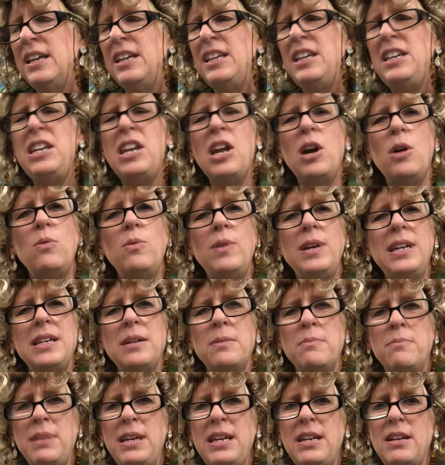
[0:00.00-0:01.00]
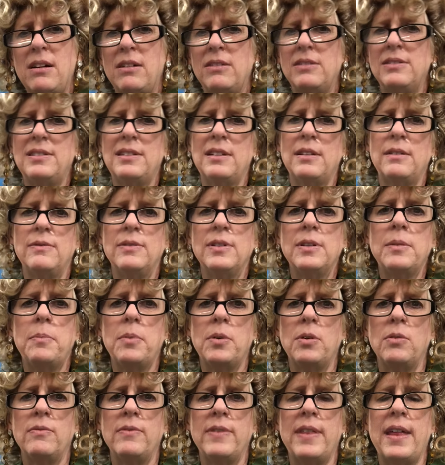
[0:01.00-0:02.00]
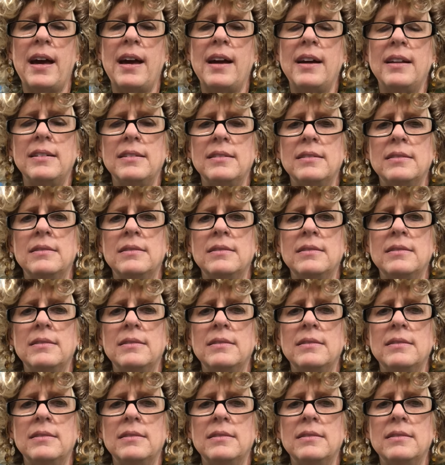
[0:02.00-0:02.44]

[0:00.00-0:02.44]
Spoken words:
You know, we can beat ourselves up over that.